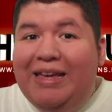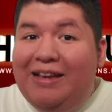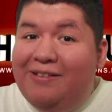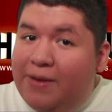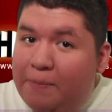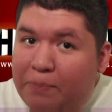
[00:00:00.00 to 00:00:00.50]

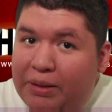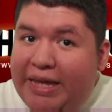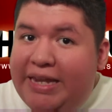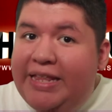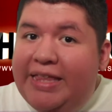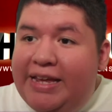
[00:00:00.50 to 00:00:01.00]
is
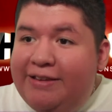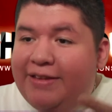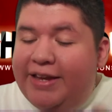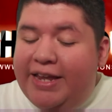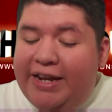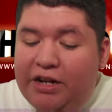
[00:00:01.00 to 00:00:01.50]
complaining that he's
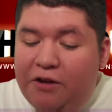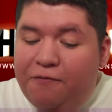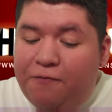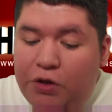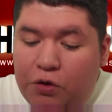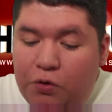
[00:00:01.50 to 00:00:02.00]
not getting
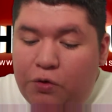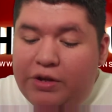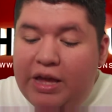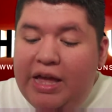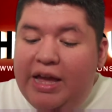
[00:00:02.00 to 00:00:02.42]
enough views,